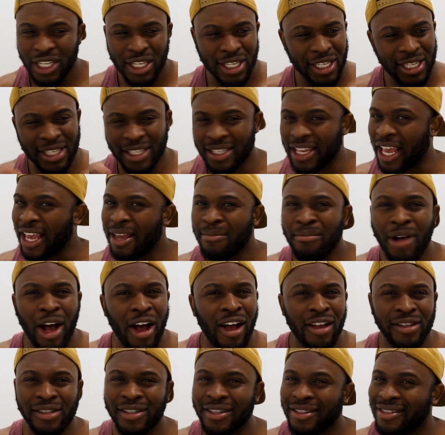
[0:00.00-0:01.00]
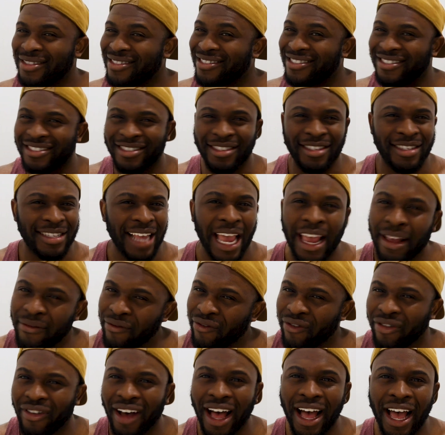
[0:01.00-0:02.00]
same artist,
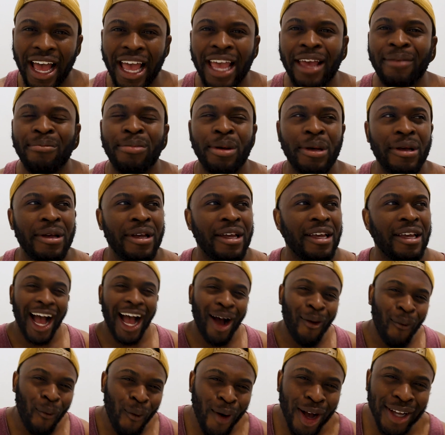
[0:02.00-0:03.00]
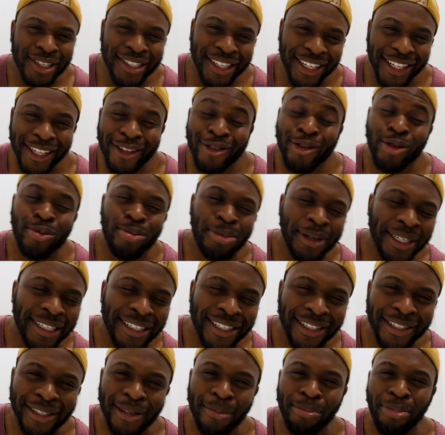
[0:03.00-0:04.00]
same vibe? I was a little
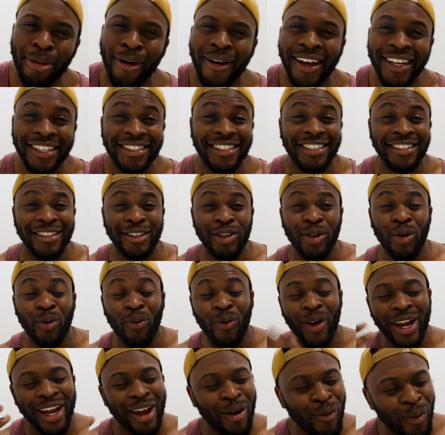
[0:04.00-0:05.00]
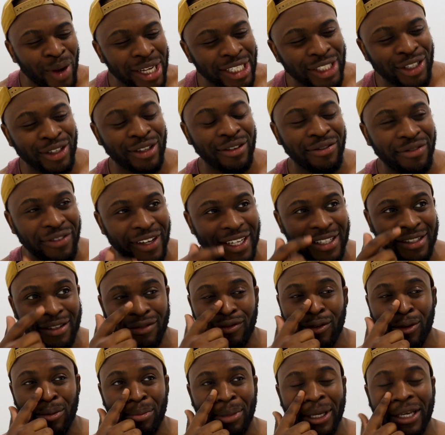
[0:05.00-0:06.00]
bit disappointed when I went to the
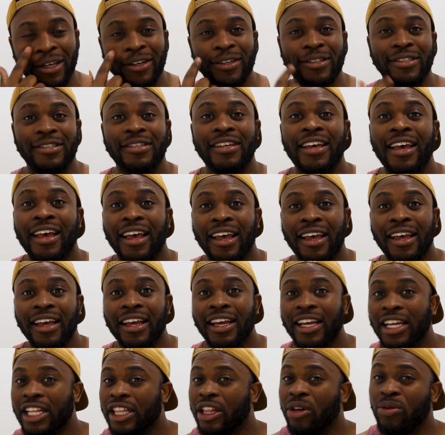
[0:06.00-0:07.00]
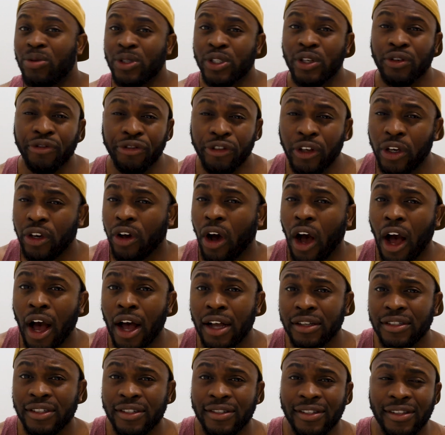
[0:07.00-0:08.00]
festival because there was a few
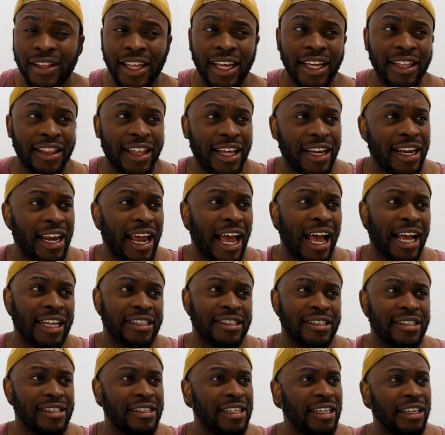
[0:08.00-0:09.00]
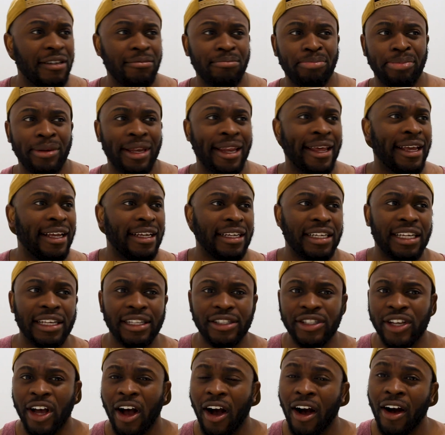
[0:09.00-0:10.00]
artists there that I'd seen playing
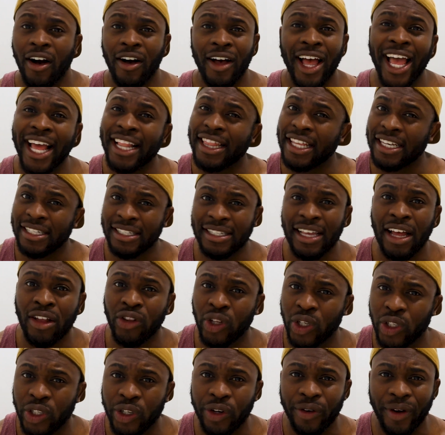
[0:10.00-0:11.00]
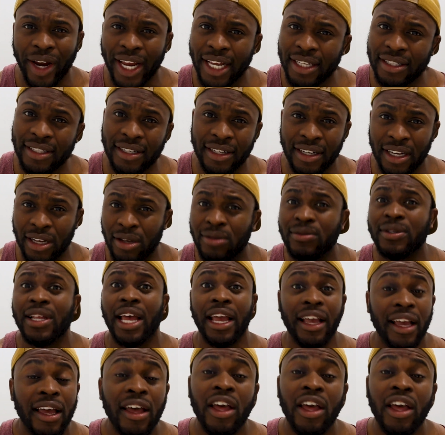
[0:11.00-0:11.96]
guitar and they sounded great, and I was like,